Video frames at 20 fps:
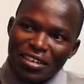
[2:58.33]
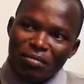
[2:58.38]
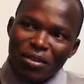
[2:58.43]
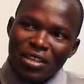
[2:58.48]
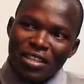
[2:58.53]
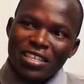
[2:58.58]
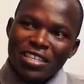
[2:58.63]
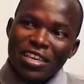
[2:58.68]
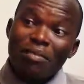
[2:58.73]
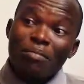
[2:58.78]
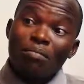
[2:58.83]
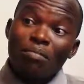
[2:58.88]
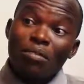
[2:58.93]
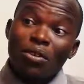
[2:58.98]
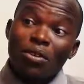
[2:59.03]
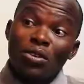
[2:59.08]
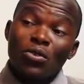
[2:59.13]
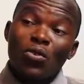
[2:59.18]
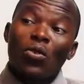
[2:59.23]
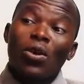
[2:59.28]
but their
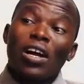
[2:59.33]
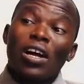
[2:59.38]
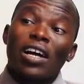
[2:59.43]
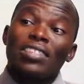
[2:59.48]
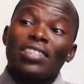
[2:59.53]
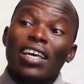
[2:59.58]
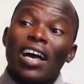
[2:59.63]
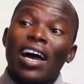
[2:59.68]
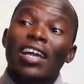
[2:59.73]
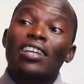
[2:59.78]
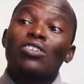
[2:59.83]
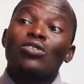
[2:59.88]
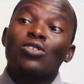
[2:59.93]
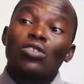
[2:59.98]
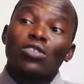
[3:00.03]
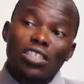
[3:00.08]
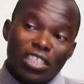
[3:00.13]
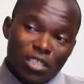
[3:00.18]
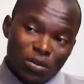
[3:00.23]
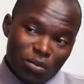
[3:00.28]
body organs are
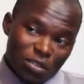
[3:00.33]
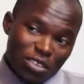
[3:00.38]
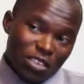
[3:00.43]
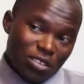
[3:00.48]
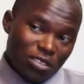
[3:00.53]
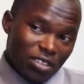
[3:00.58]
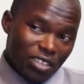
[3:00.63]
not responding